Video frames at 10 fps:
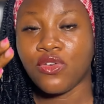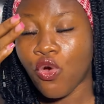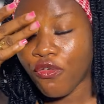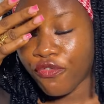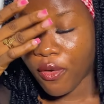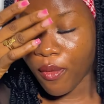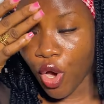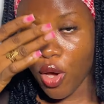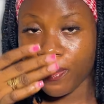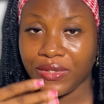go from
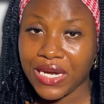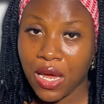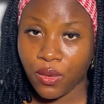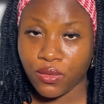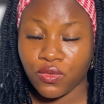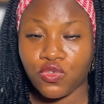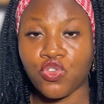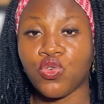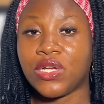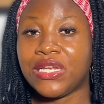up down.
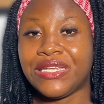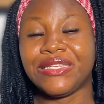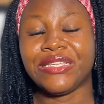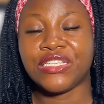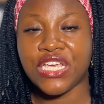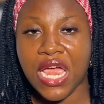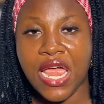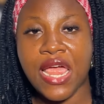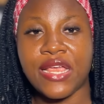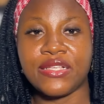So you clean the
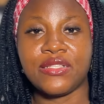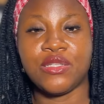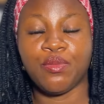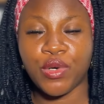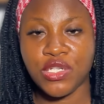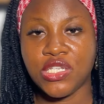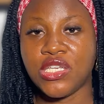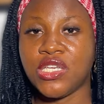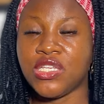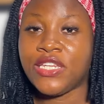chest, the
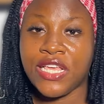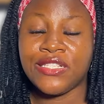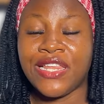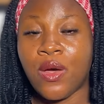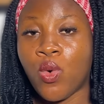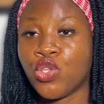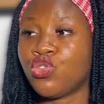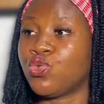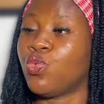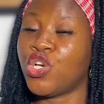body. On days that I
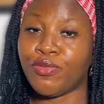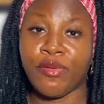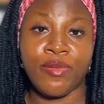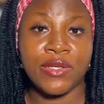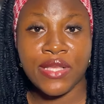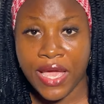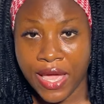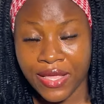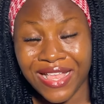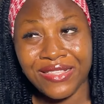want to wash my baby's
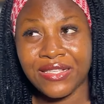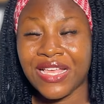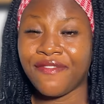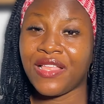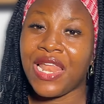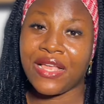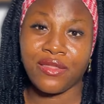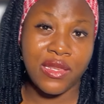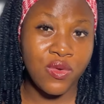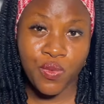hair, that is after like
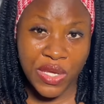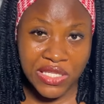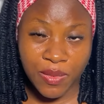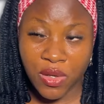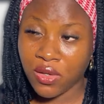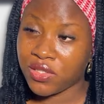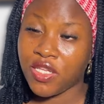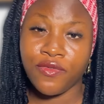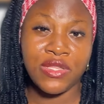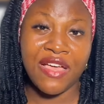3 weeks, because
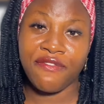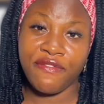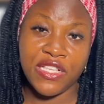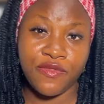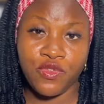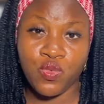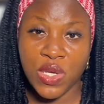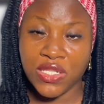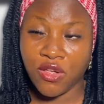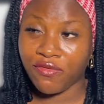even that first few
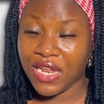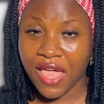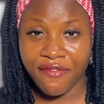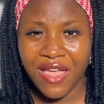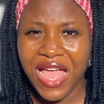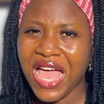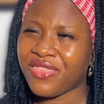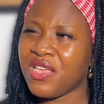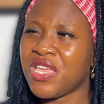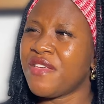weeks of life,
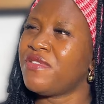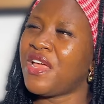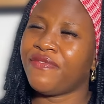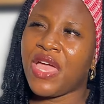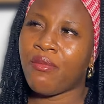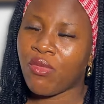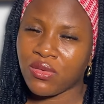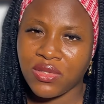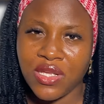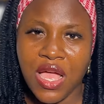I think even after a
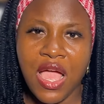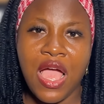month,